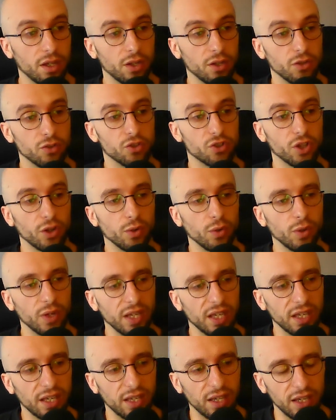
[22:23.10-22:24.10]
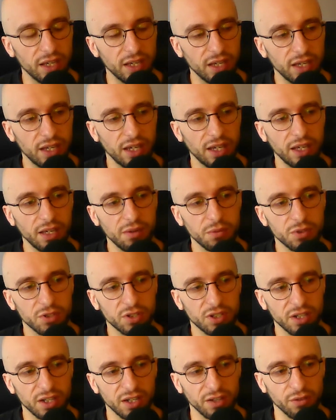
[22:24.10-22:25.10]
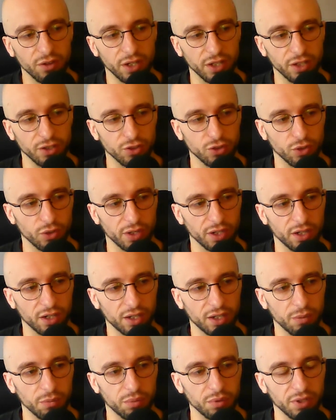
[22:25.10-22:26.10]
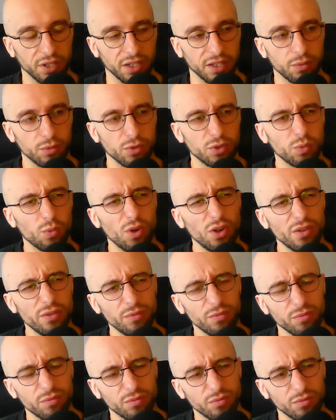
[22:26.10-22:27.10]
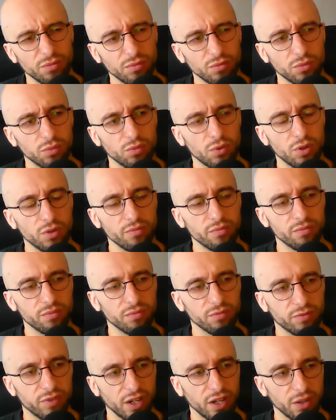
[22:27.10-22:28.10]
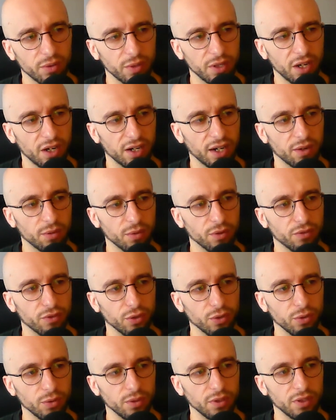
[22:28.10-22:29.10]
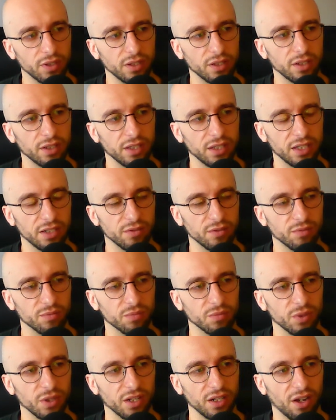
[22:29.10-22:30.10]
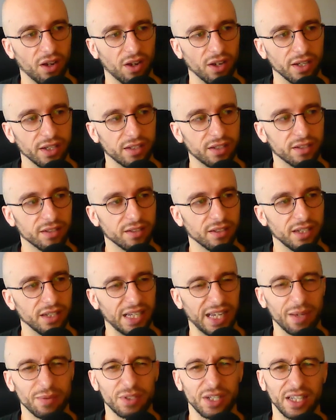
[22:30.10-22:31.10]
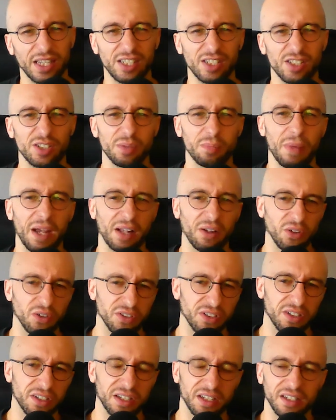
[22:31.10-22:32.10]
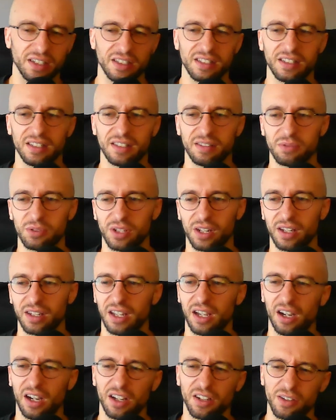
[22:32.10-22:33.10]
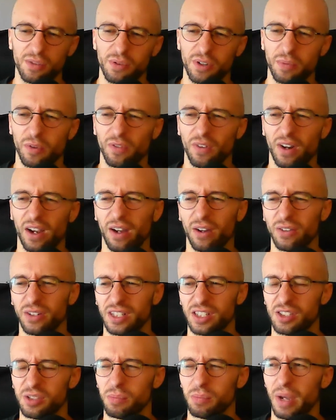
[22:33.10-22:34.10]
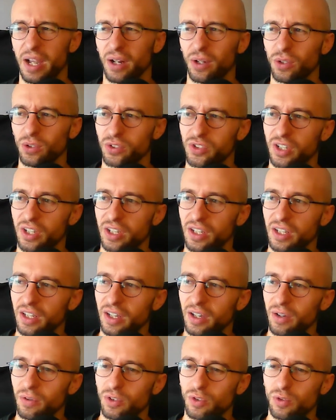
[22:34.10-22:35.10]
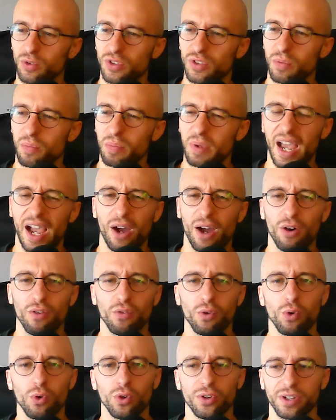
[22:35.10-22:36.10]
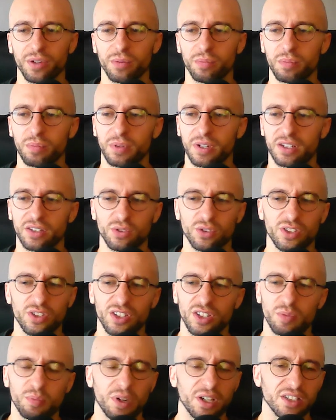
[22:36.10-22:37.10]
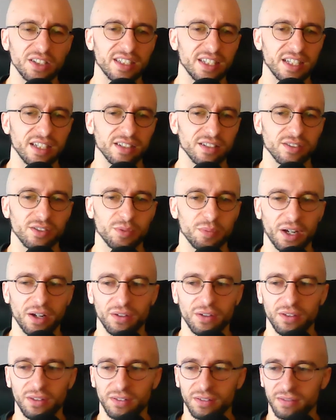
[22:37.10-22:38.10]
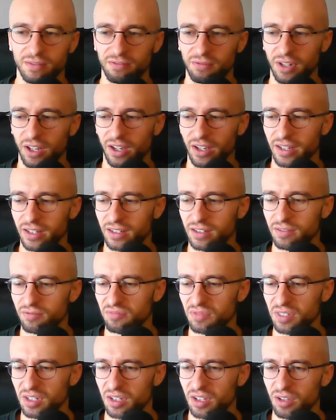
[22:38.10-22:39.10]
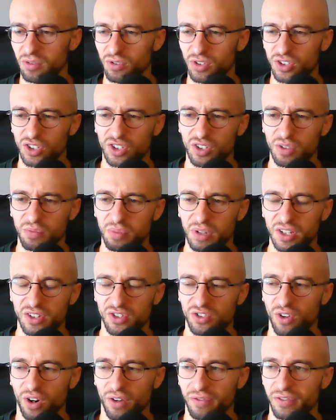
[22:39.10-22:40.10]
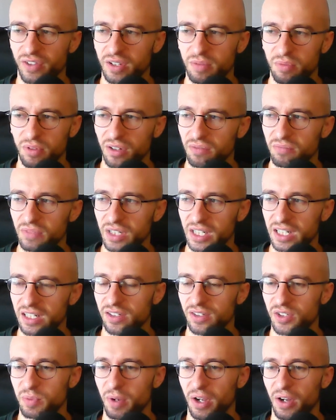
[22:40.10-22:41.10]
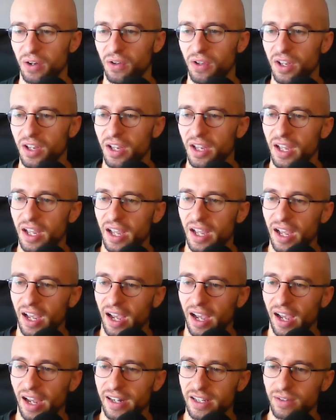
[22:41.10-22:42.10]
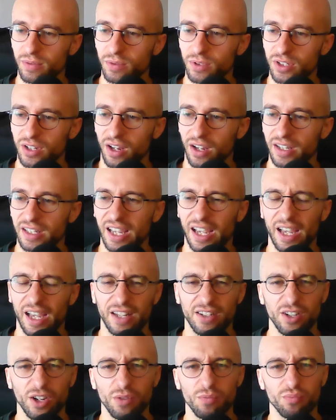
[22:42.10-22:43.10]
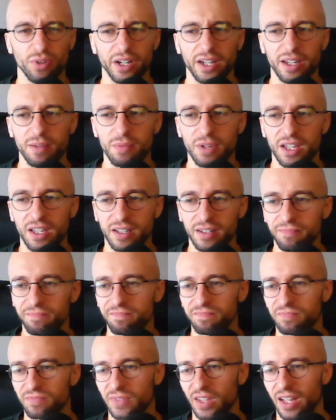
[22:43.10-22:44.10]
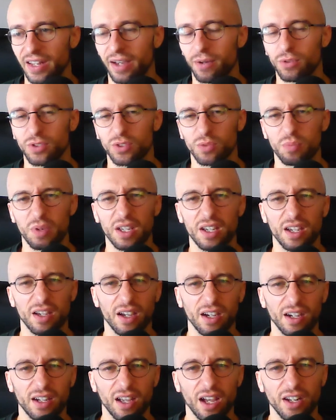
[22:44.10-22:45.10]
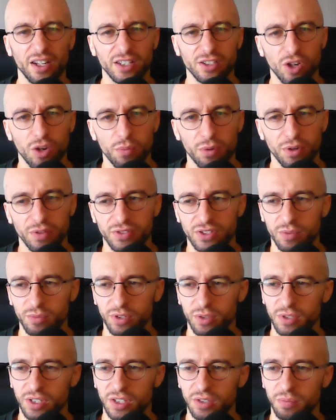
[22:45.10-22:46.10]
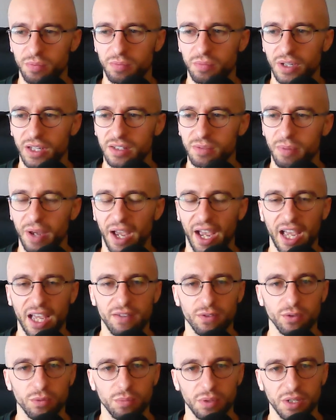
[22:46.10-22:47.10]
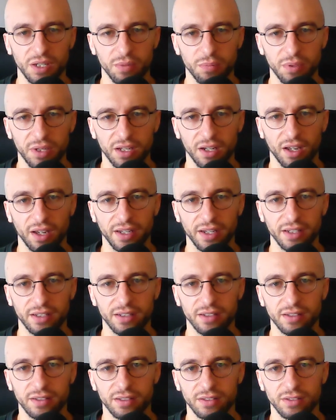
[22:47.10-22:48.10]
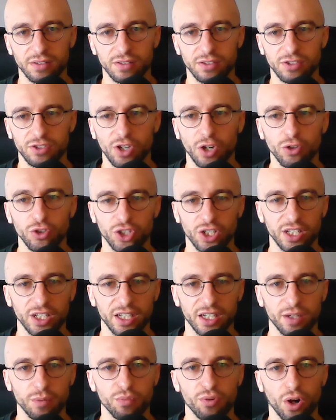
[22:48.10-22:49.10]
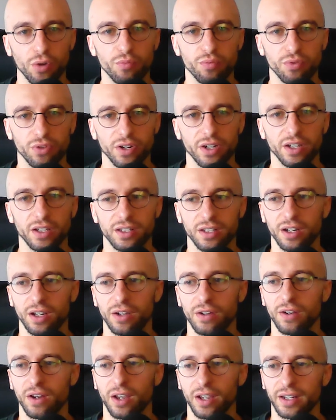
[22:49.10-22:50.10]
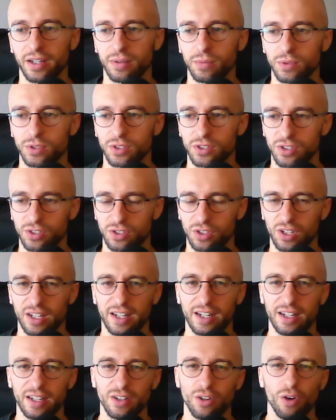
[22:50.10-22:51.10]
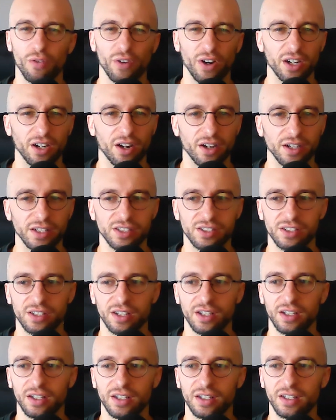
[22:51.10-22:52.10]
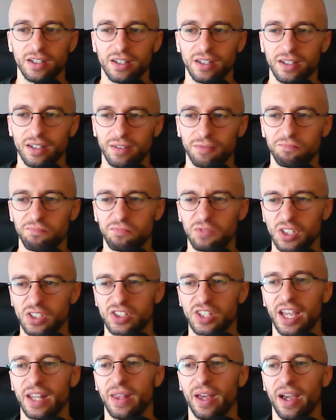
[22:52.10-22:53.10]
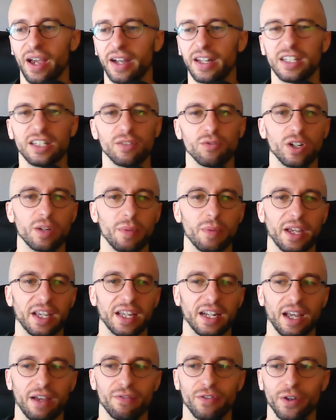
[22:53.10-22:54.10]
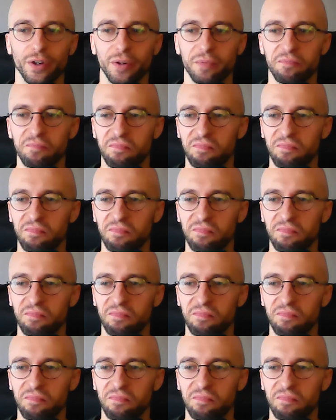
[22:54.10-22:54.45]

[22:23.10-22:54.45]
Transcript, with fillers: So he he was clearly really enjoying our company. There was one one fellow we hung out with who he didn't really like. He kept saying he smelled, and he, he was like, "Yeah, I don't want him around. He smells," which was a bit out of order because also this person didn't smell. Like he was just a bit scruffy, but he didn't smell, and he was like, "Yeah, don't bring him here." And that was a bit a, an example of sometimes his his behaviour would be a bit like socially inappropriate, you know, like it was just clearly not very nice to say that, and he didn't really make an effort